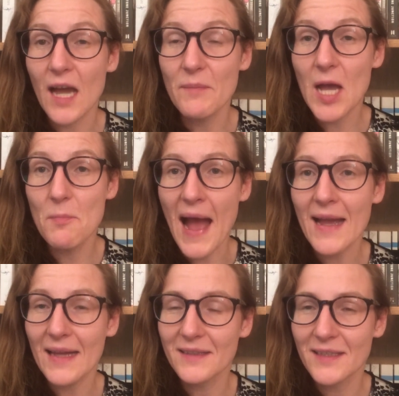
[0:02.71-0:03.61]
I'm now
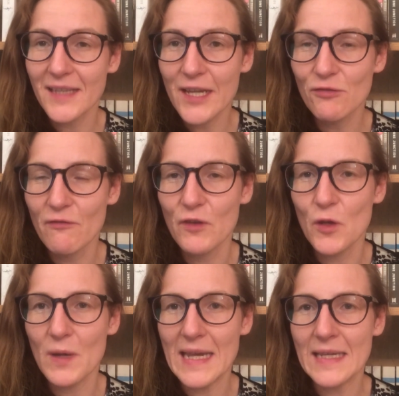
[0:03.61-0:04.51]
back and today's
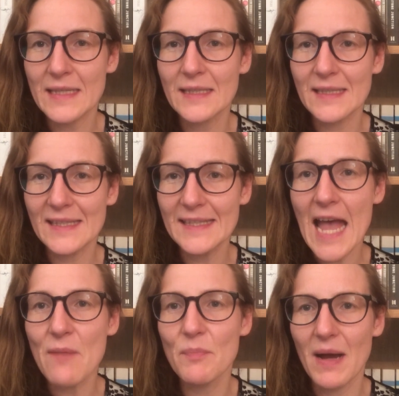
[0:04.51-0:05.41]
review is
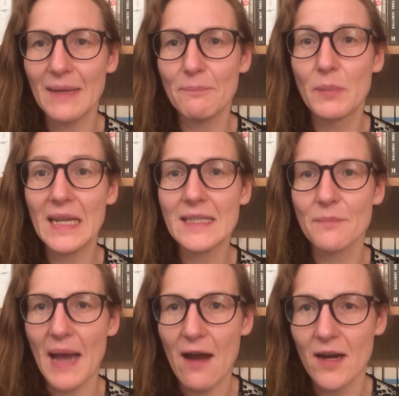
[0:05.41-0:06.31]
Snap by Belinda
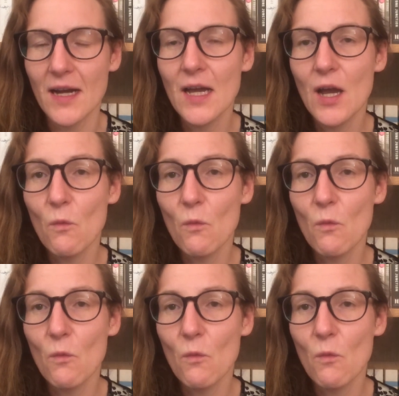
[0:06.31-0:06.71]
Bauer,